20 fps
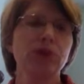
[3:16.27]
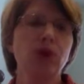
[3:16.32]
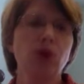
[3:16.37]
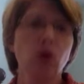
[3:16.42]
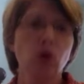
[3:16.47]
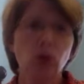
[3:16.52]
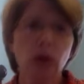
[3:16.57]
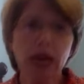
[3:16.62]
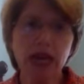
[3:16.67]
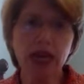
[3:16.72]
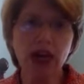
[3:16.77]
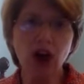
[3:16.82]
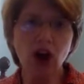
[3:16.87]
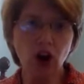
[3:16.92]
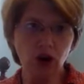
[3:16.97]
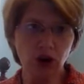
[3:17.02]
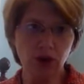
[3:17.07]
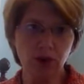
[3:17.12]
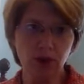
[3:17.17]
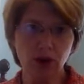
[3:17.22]
We
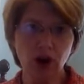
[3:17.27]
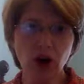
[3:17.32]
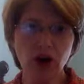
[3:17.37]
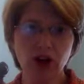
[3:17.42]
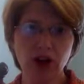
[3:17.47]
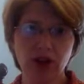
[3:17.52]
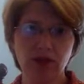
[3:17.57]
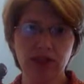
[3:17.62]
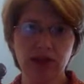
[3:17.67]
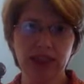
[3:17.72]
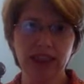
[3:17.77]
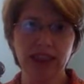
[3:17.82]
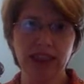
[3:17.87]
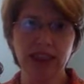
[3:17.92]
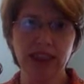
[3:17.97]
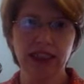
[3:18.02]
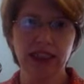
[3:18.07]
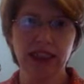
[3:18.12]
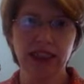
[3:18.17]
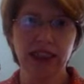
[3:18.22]
are a part of it.
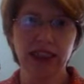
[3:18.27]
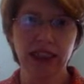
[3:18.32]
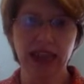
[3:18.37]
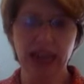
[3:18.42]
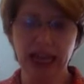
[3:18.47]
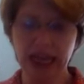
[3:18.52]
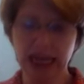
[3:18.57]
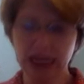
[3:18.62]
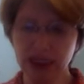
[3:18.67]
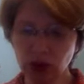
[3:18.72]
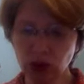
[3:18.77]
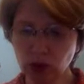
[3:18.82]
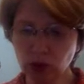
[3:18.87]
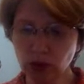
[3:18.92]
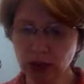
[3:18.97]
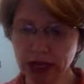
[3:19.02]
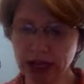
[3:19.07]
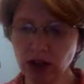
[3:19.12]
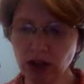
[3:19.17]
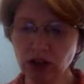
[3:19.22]
It's
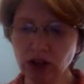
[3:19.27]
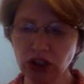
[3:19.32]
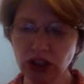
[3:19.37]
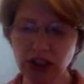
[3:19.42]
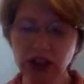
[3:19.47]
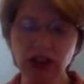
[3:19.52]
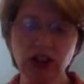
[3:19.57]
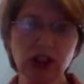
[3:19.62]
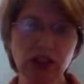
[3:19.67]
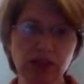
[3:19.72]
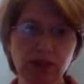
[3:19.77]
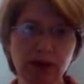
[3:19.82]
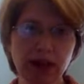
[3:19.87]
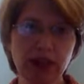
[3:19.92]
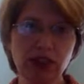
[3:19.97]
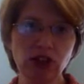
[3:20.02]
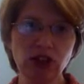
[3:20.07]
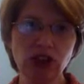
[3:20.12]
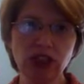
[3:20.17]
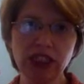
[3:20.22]
real just as
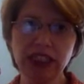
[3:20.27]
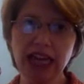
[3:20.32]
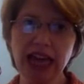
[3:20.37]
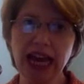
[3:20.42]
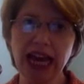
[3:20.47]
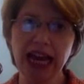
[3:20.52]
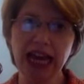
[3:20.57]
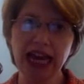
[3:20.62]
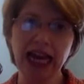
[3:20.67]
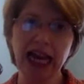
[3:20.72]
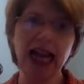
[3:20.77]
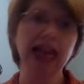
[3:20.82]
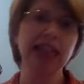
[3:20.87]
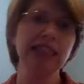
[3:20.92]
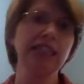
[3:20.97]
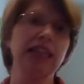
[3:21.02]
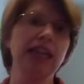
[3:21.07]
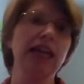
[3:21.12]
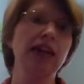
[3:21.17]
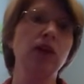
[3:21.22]
much today
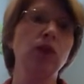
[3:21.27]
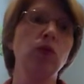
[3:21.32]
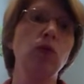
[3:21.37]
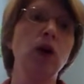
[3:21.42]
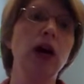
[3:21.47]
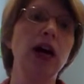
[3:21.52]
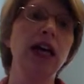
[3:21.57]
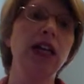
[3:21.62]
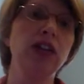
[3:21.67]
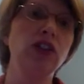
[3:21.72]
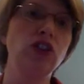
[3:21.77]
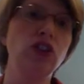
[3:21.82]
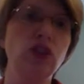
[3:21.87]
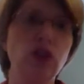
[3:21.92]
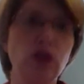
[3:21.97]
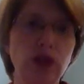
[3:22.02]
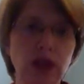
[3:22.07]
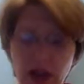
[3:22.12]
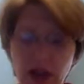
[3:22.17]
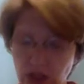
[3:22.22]
as it was
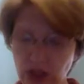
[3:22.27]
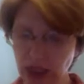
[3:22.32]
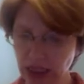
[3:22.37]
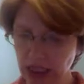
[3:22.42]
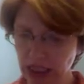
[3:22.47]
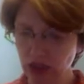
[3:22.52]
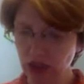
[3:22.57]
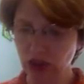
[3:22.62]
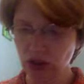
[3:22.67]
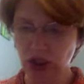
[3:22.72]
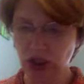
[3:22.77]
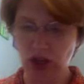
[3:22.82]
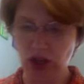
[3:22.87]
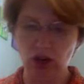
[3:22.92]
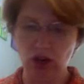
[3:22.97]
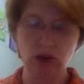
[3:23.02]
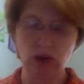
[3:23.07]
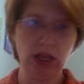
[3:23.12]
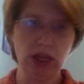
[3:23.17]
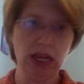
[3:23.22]
2,000 years ago.
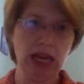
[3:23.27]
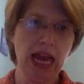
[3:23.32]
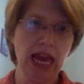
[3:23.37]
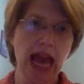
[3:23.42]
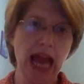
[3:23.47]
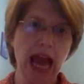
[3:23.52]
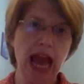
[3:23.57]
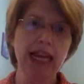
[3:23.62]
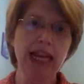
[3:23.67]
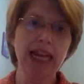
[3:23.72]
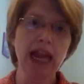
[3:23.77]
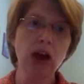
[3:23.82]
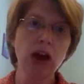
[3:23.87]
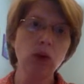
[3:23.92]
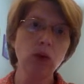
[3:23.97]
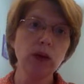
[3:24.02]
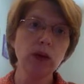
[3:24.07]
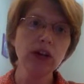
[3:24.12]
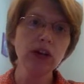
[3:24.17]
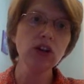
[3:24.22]
And now
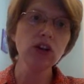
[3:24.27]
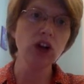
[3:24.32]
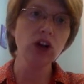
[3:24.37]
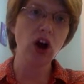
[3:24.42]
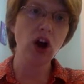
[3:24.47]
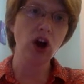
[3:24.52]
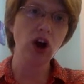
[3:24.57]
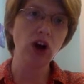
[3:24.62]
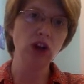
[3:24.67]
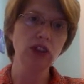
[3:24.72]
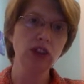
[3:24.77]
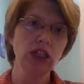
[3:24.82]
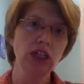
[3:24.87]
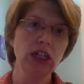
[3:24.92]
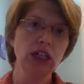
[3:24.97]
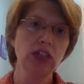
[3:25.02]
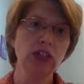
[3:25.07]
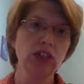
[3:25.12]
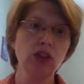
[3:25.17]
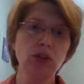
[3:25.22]
we're called
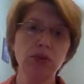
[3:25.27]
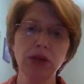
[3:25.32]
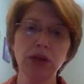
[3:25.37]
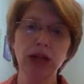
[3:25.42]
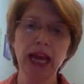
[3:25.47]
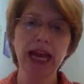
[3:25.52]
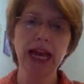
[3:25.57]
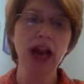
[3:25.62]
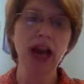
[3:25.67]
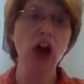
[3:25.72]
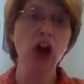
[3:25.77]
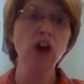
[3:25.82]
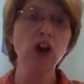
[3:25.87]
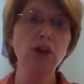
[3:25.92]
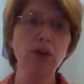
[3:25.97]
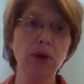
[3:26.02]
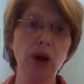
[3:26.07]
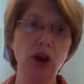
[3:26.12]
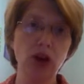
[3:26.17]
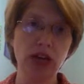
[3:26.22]
to play our
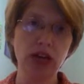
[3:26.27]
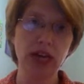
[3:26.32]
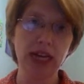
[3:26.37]
part in